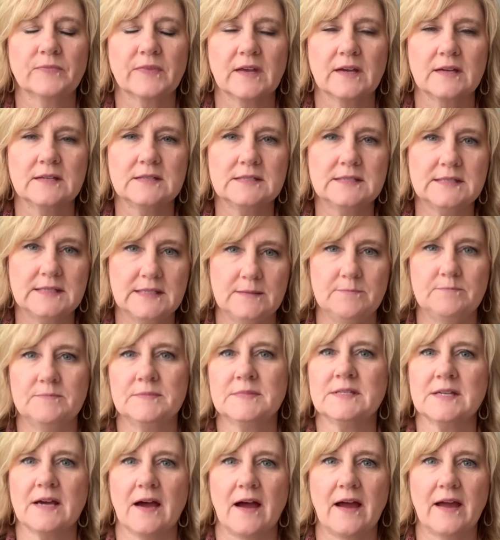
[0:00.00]
a deep
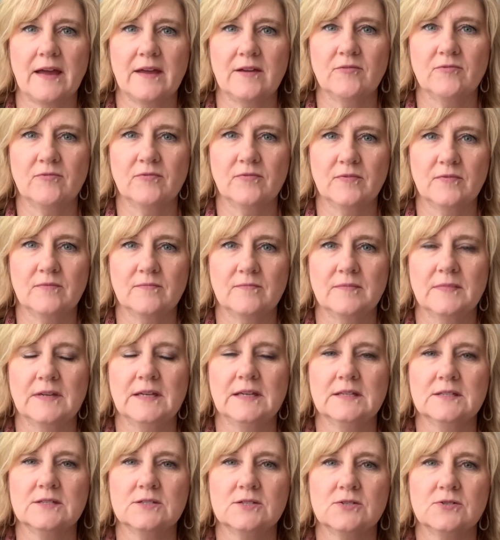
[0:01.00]
dive
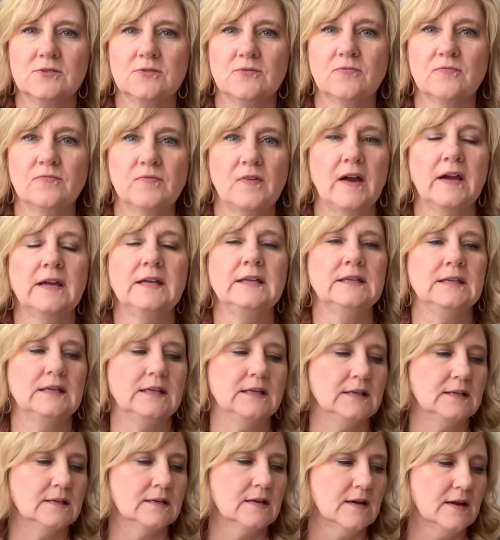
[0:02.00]
into
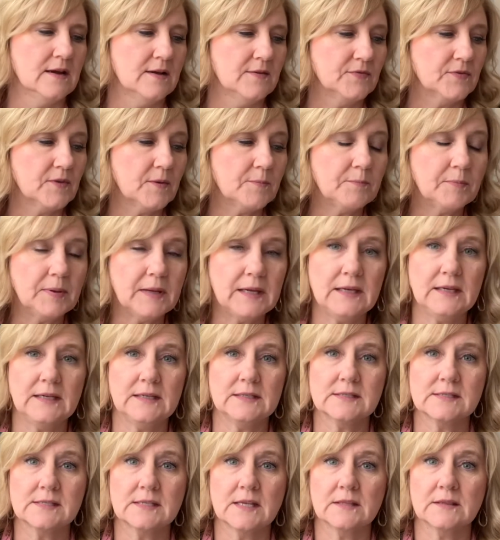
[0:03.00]
finding the
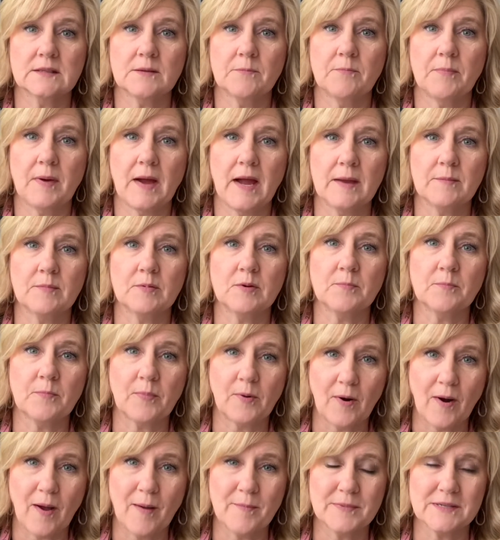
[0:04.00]
peace that the Bible
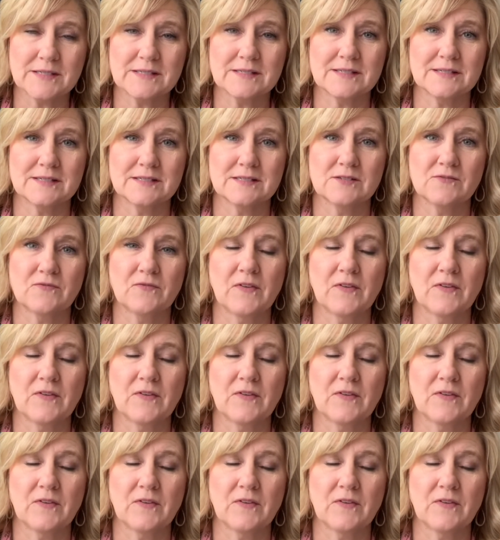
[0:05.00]
promises.